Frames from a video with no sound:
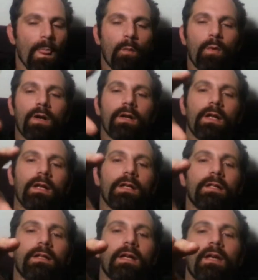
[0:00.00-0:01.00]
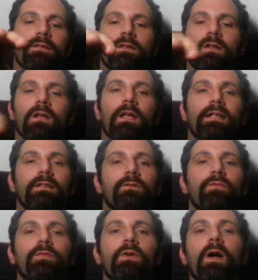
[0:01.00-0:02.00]
Where it has collected
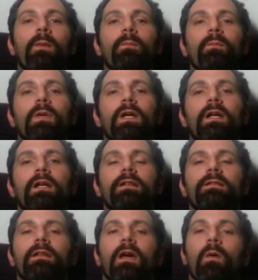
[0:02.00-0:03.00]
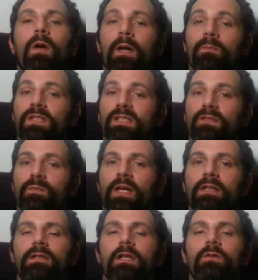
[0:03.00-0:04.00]
from is now empty
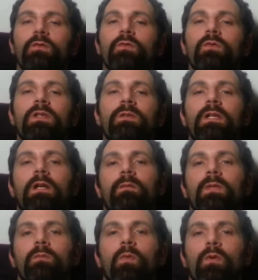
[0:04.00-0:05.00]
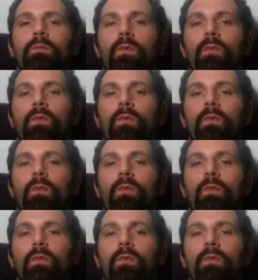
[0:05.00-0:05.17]
space and truly becoming more and